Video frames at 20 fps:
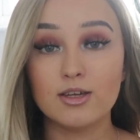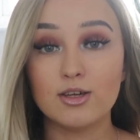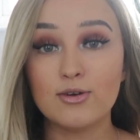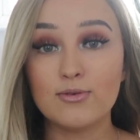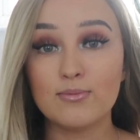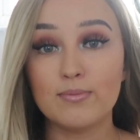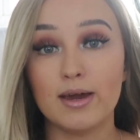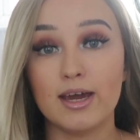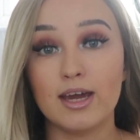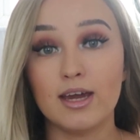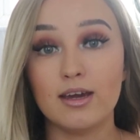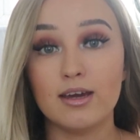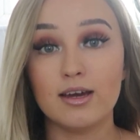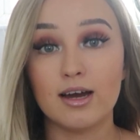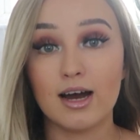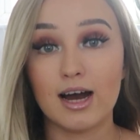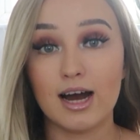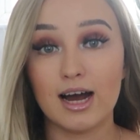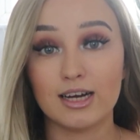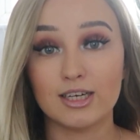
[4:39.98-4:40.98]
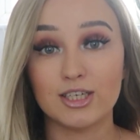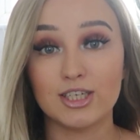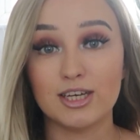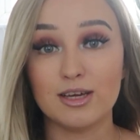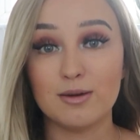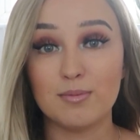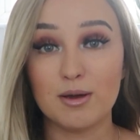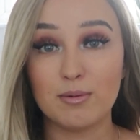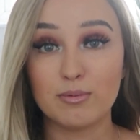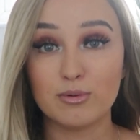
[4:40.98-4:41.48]
you may
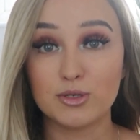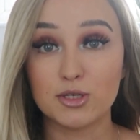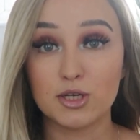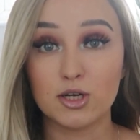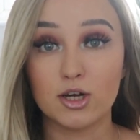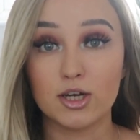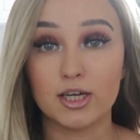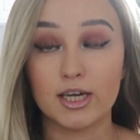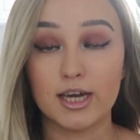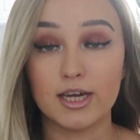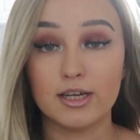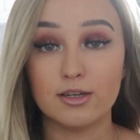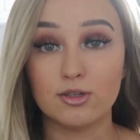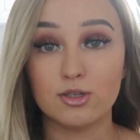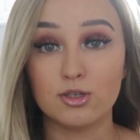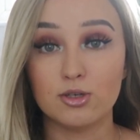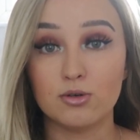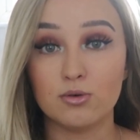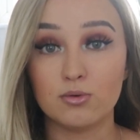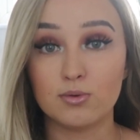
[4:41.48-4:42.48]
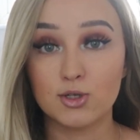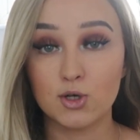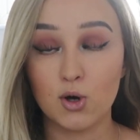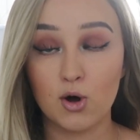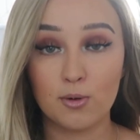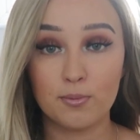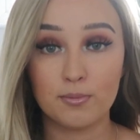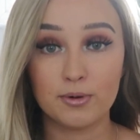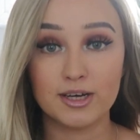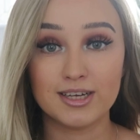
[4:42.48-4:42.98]
actually be able to look into
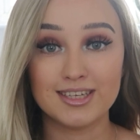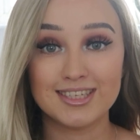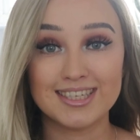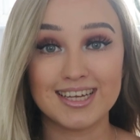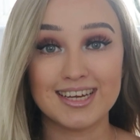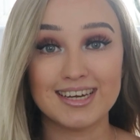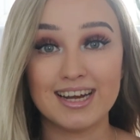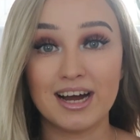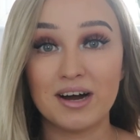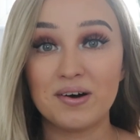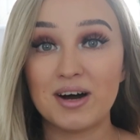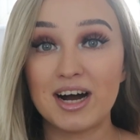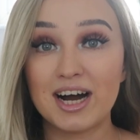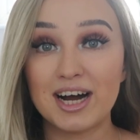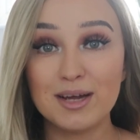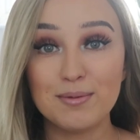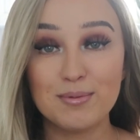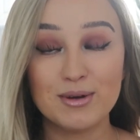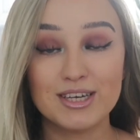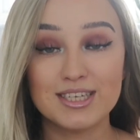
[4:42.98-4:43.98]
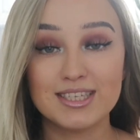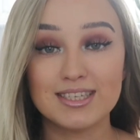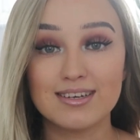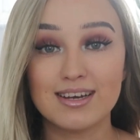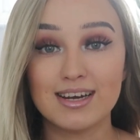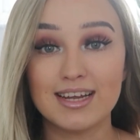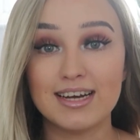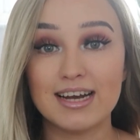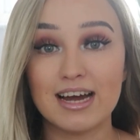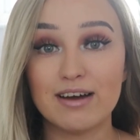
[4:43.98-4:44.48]
toppers. Now I
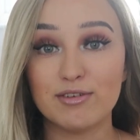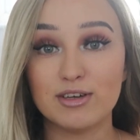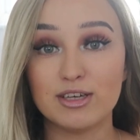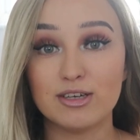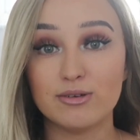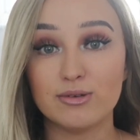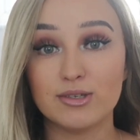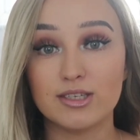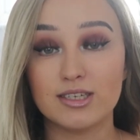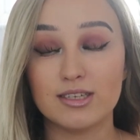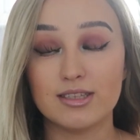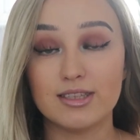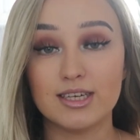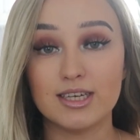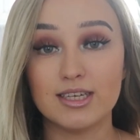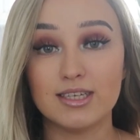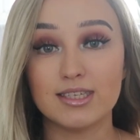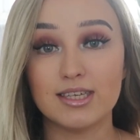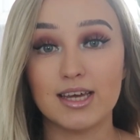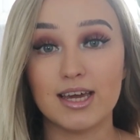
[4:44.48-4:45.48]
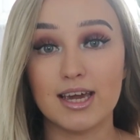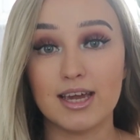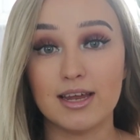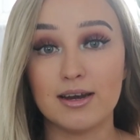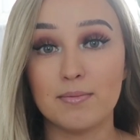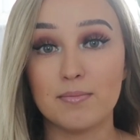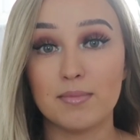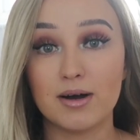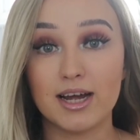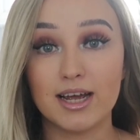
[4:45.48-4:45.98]
personally never used these
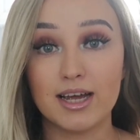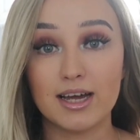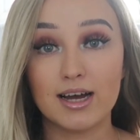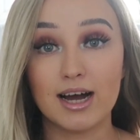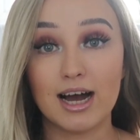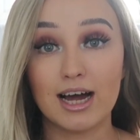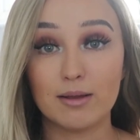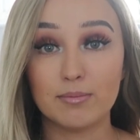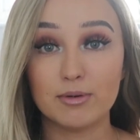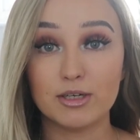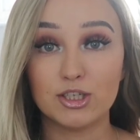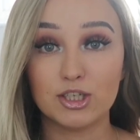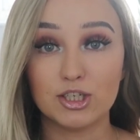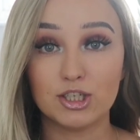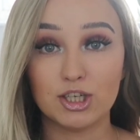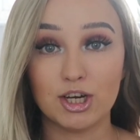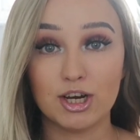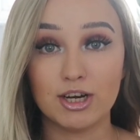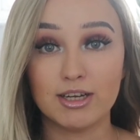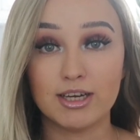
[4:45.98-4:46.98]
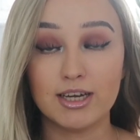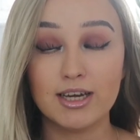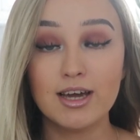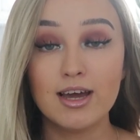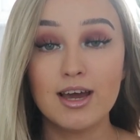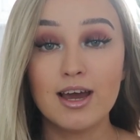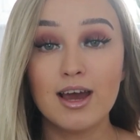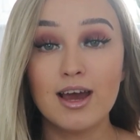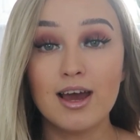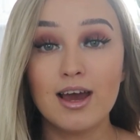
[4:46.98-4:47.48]
in my alopecia
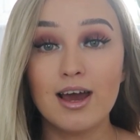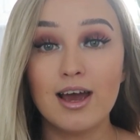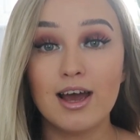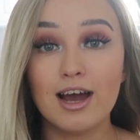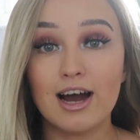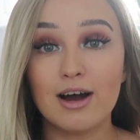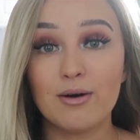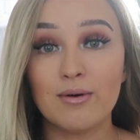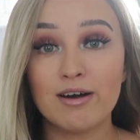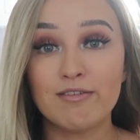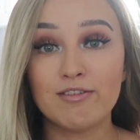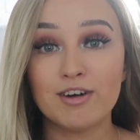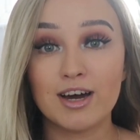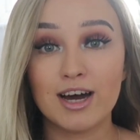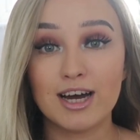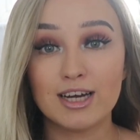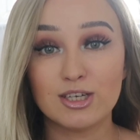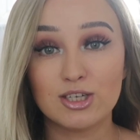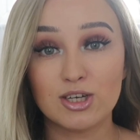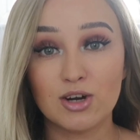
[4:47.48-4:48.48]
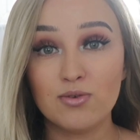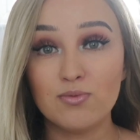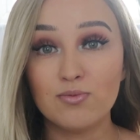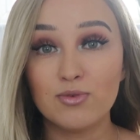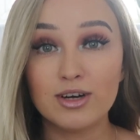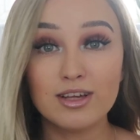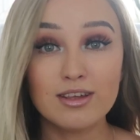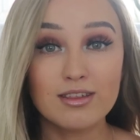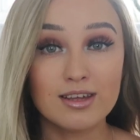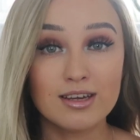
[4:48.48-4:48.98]
journey, however I
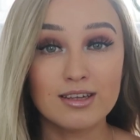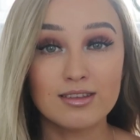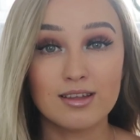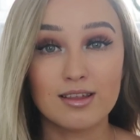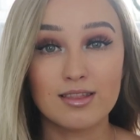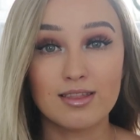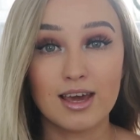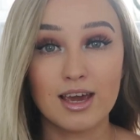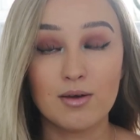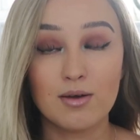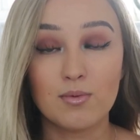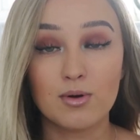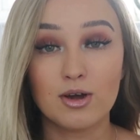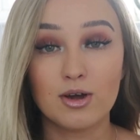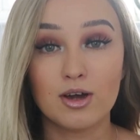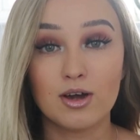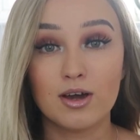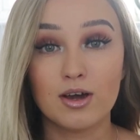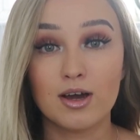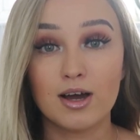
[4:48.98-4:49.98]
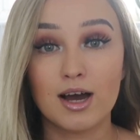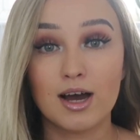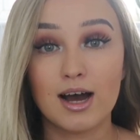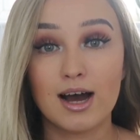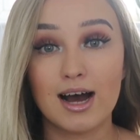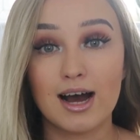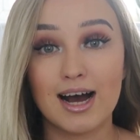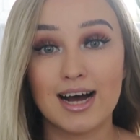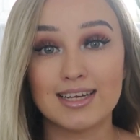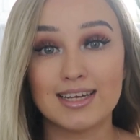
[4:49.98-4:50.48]
don't really think that they were
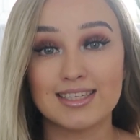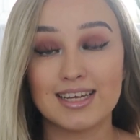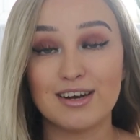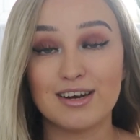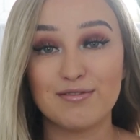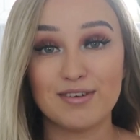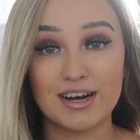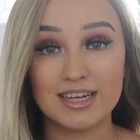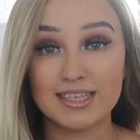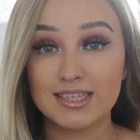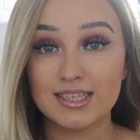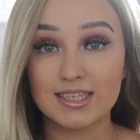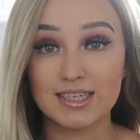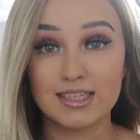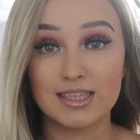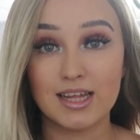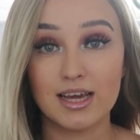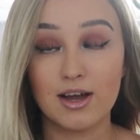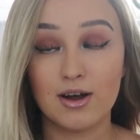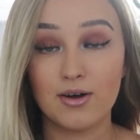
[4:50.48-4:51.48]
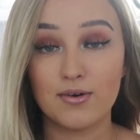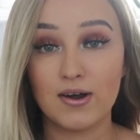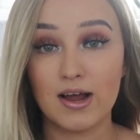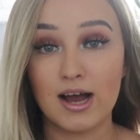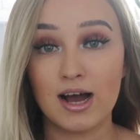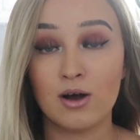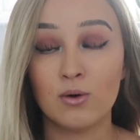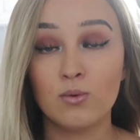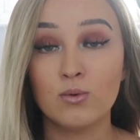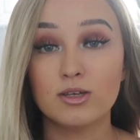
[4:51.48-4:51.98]
as advanced as they are
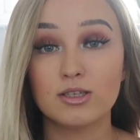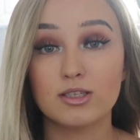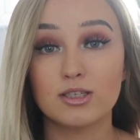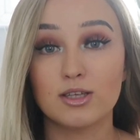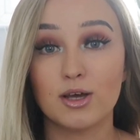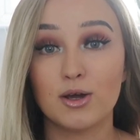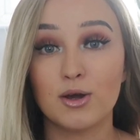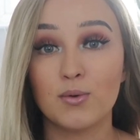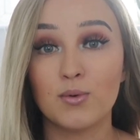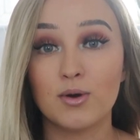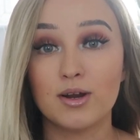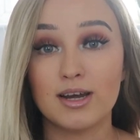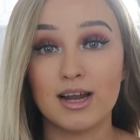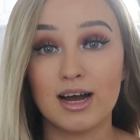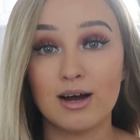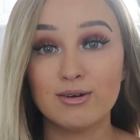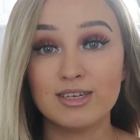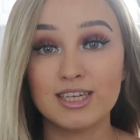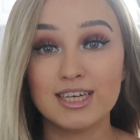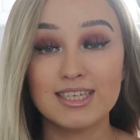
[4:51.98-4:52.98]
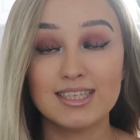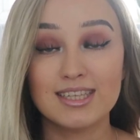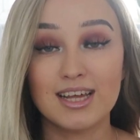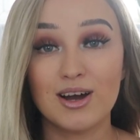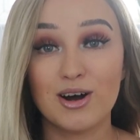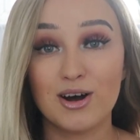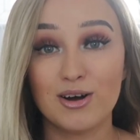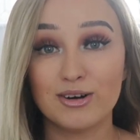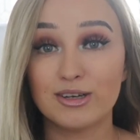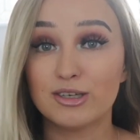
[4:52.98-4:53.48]
now. So nowadays
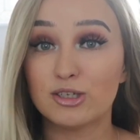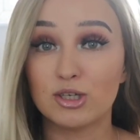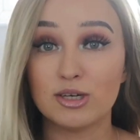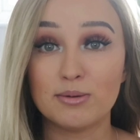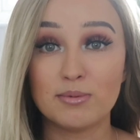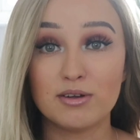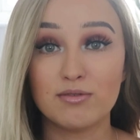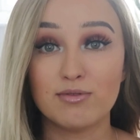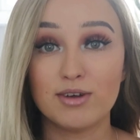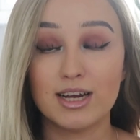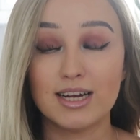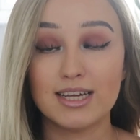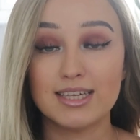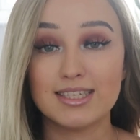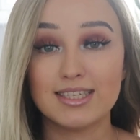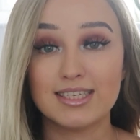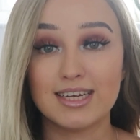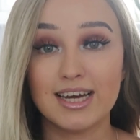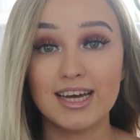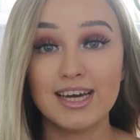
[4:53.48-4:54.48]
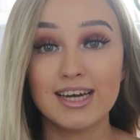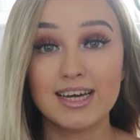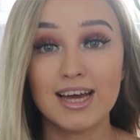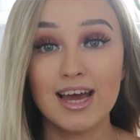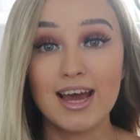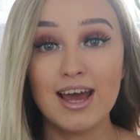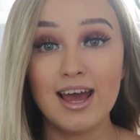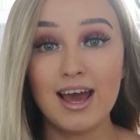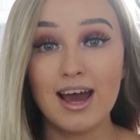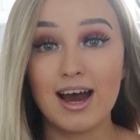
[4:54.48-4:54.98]
they are extremely realistic,
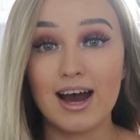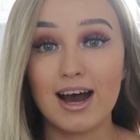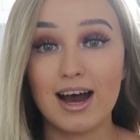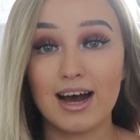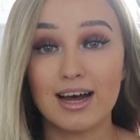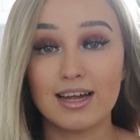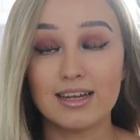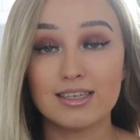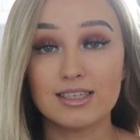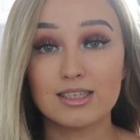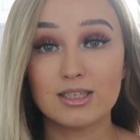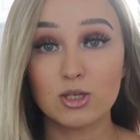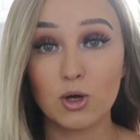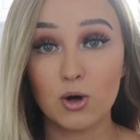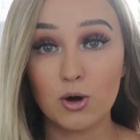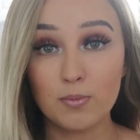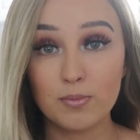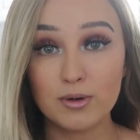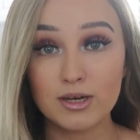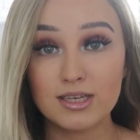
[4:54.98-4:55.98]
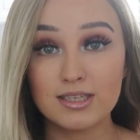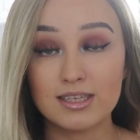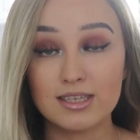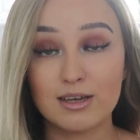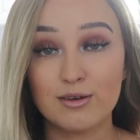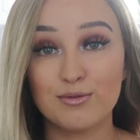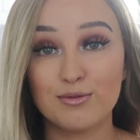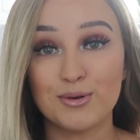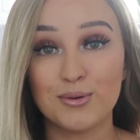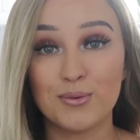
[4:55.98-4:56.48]
and toppers,
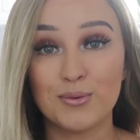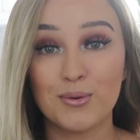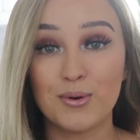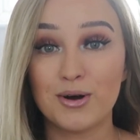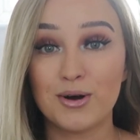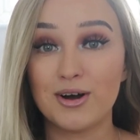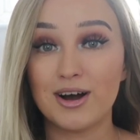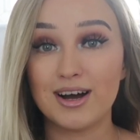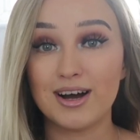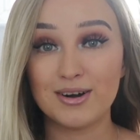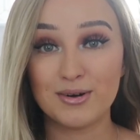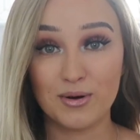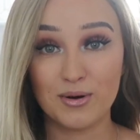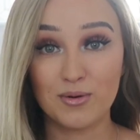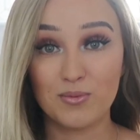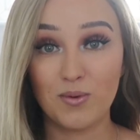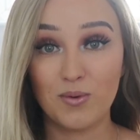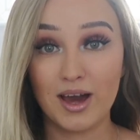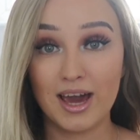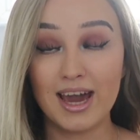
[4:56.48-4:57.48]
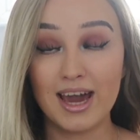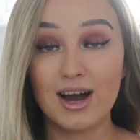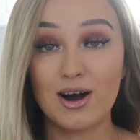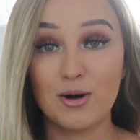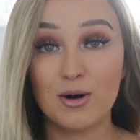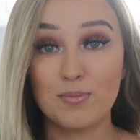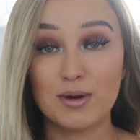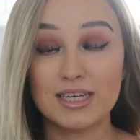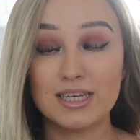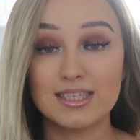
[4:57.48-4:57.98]
if you're not aware,
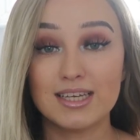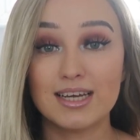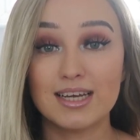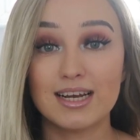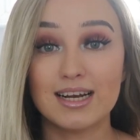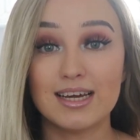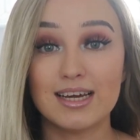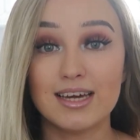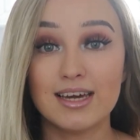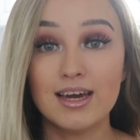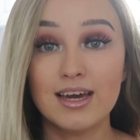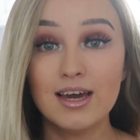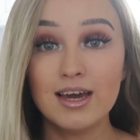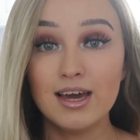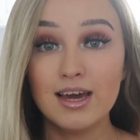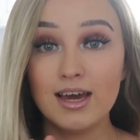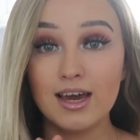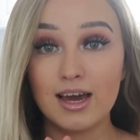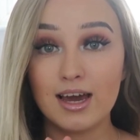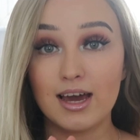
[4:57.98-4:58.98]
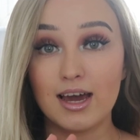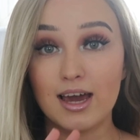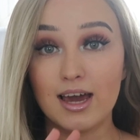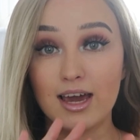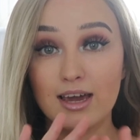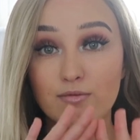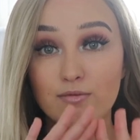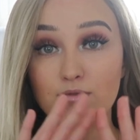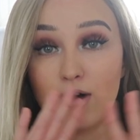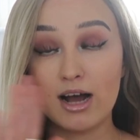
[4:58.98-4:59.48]
are basically
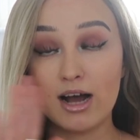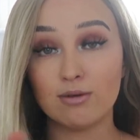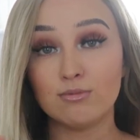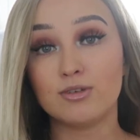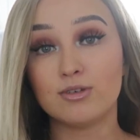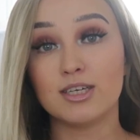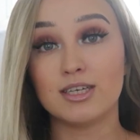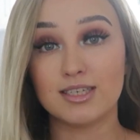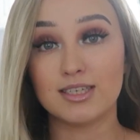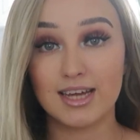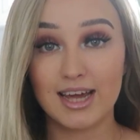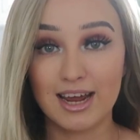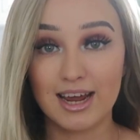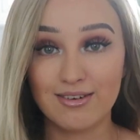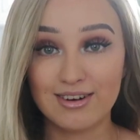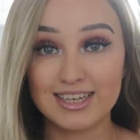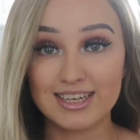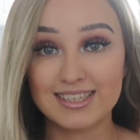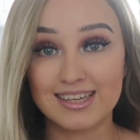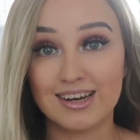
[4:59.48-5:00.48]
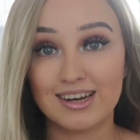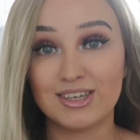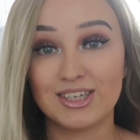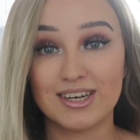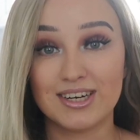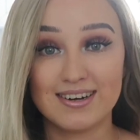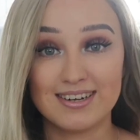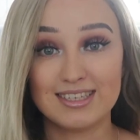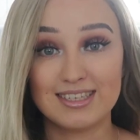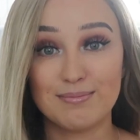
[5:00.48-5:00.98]
a rounded hair
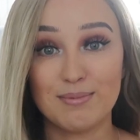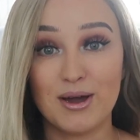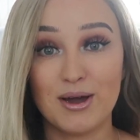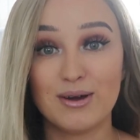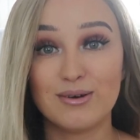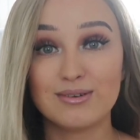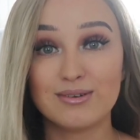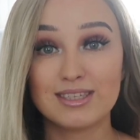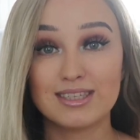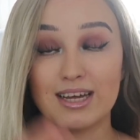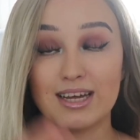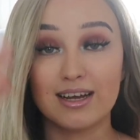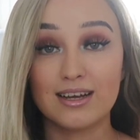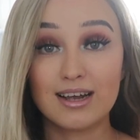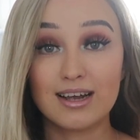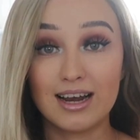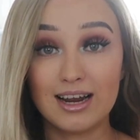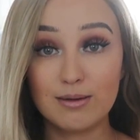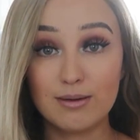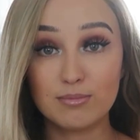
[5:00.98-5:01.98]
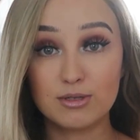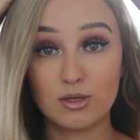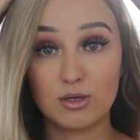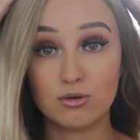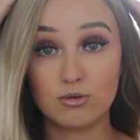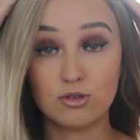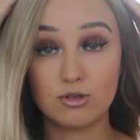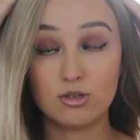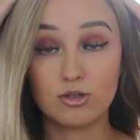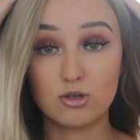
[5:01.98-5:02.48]
extension, I suppose, that clips
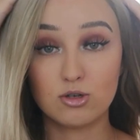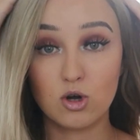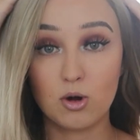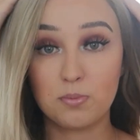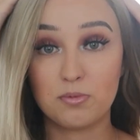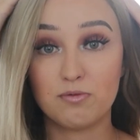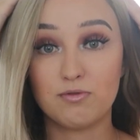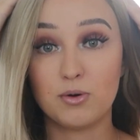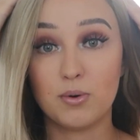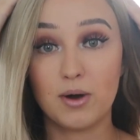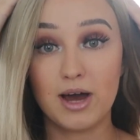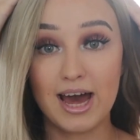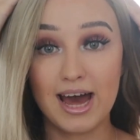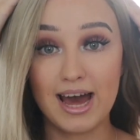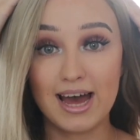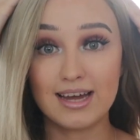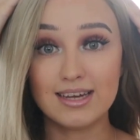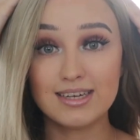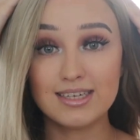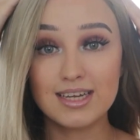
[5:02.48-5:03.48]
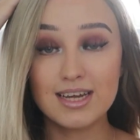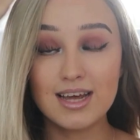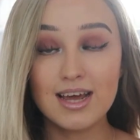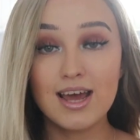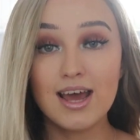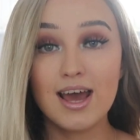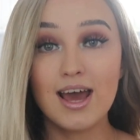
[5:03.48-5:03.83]
onto the top of your head